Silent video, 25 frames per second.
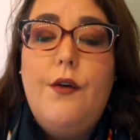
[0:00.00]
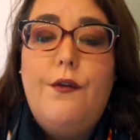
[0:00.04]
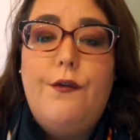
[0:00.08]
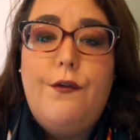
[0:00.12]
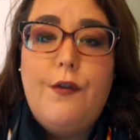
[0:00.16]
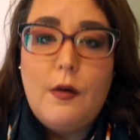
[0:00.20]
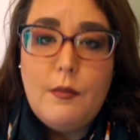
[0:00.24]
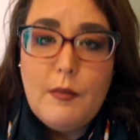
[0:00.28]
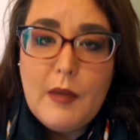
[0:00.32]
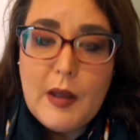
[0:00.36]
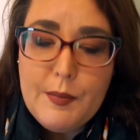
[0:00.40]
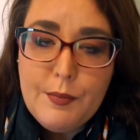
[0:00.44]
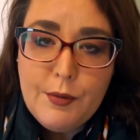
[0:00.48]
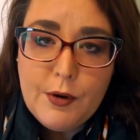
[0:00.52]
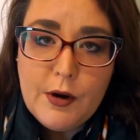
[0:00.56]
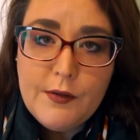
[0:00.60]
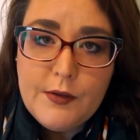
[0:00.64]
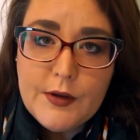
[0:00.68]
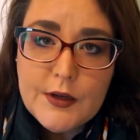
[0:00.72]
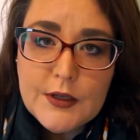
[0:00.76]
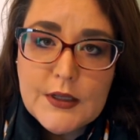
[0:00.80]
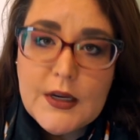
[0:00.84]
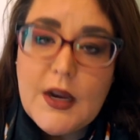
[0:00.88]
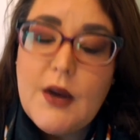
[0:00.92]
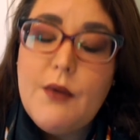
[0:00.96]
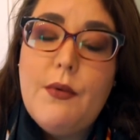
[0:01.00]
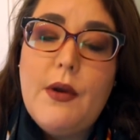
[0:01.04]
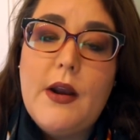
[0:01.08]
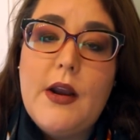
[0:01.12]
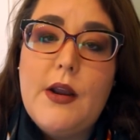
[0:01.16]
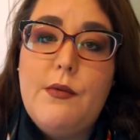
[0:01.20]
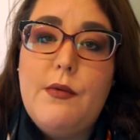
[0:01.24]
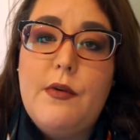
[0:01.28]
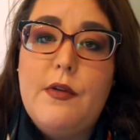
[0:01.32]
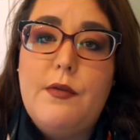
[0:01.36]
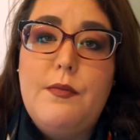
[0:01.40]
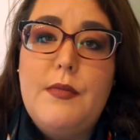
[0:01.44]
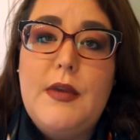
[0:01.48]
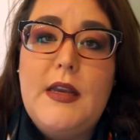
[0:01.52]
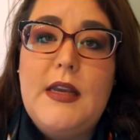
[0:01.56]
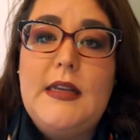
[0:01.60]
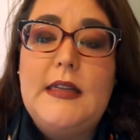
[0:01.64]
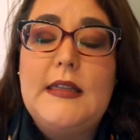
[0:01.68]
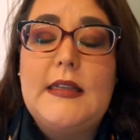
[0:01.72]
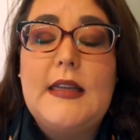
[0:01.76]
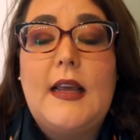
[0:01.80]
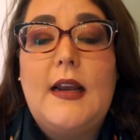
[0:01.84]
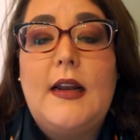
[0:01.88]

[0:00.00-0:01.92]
from my previous Get Ready With Me's